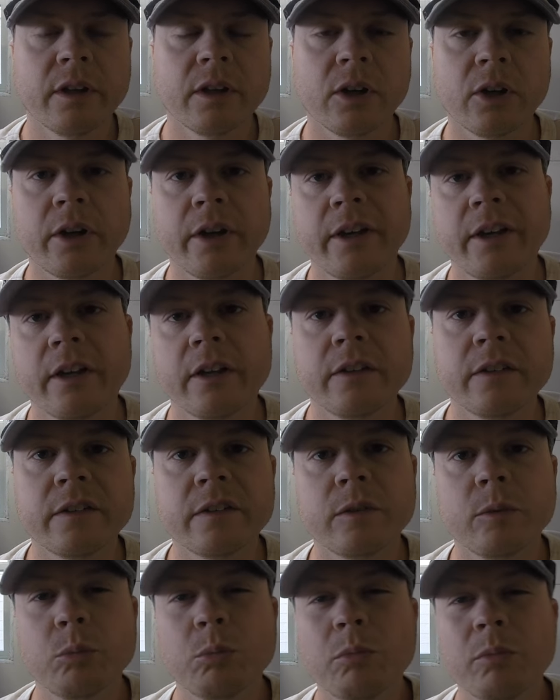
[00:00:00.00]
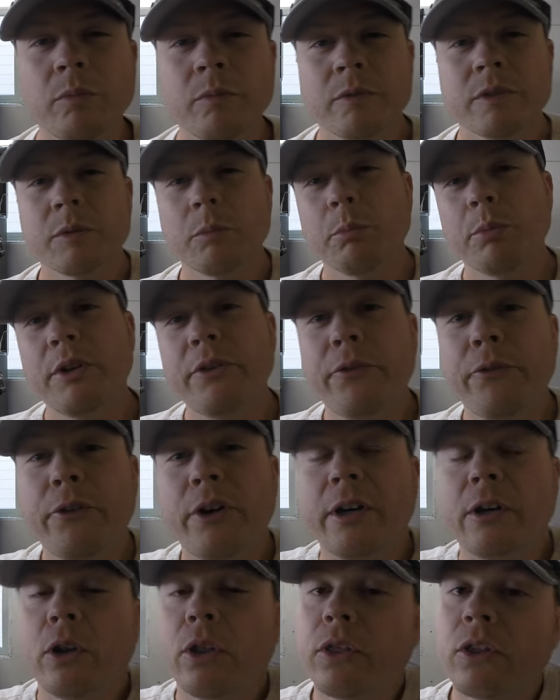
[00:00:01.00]
Okay, and some brief
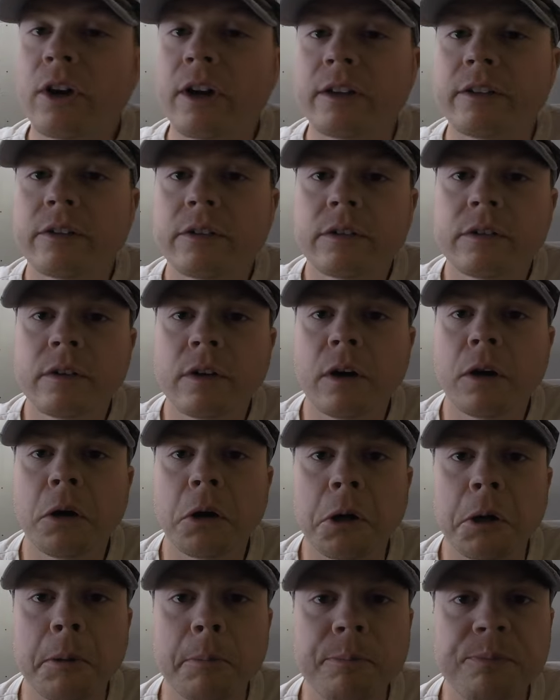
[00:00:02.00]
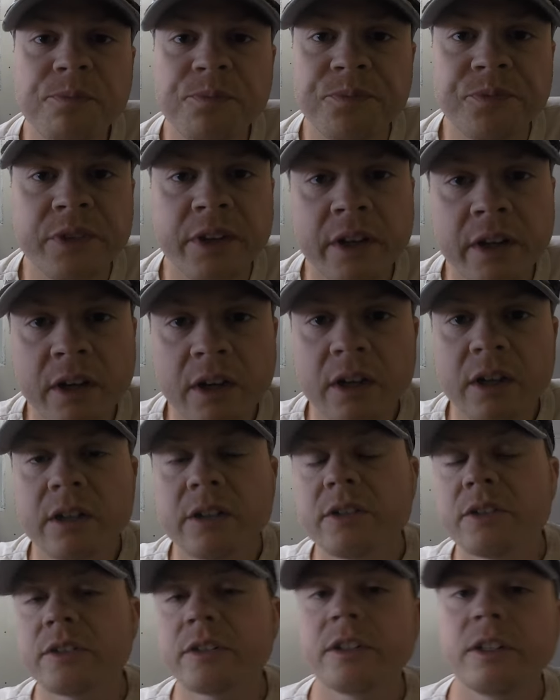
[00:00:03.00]
final thoughts.
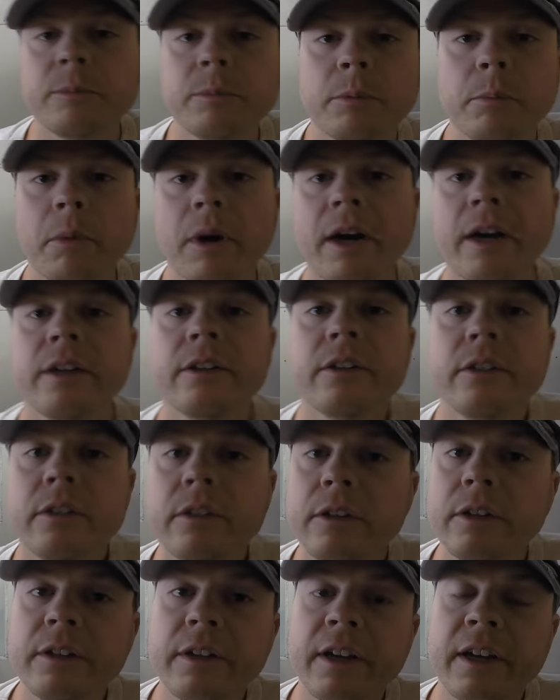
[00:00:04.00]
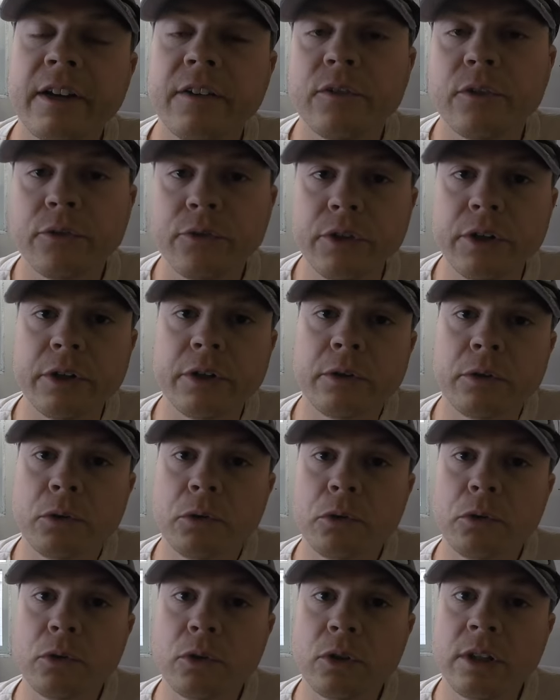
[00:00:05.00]
Just keep in mind you do need to have the
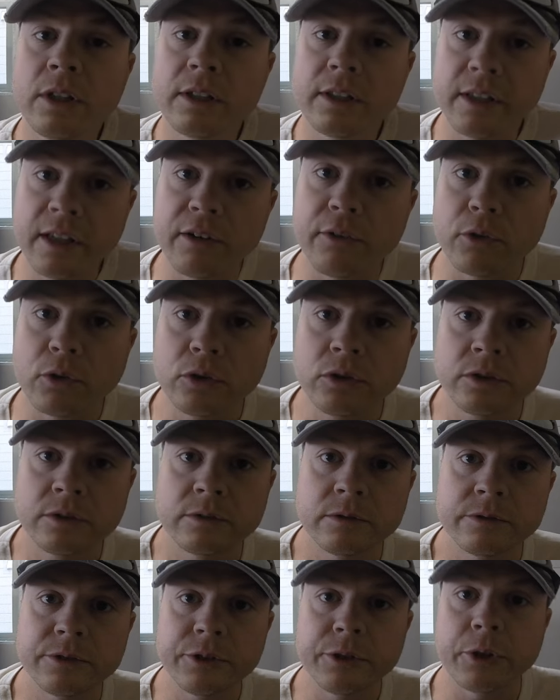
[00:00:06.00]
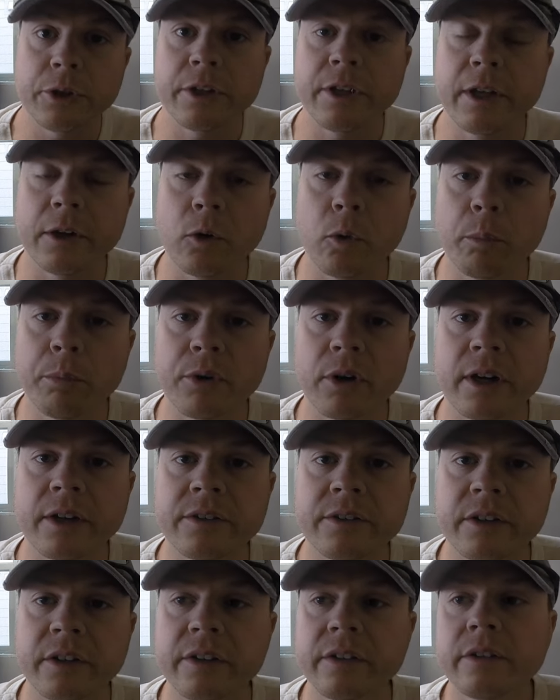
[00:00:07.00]
vehicle level during that whole
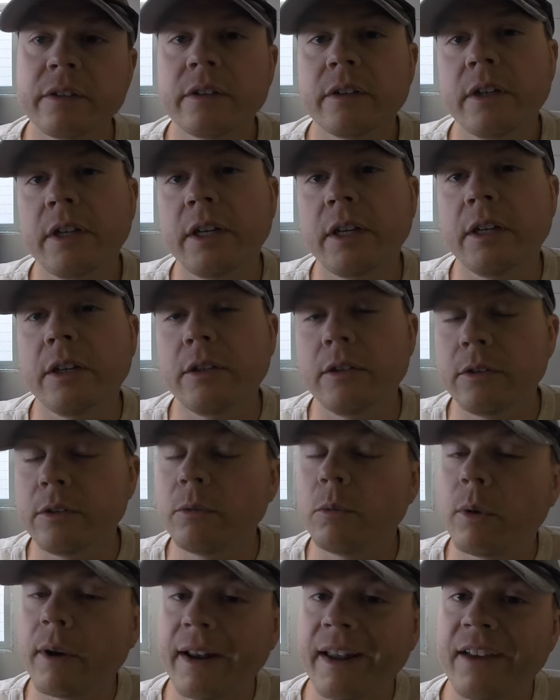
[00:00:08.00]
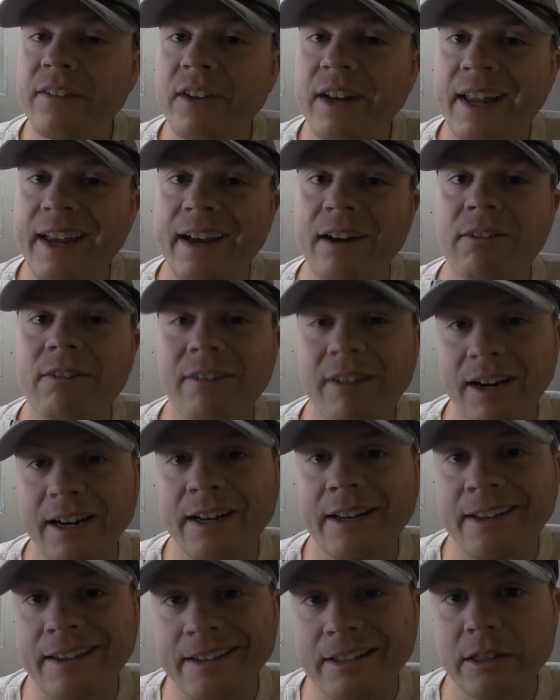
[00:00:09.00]
process, and you do want to have it at
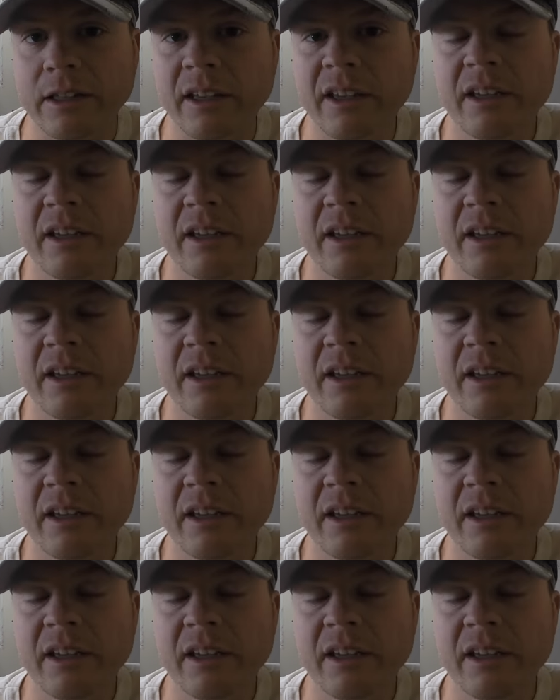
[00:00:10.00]
ride height.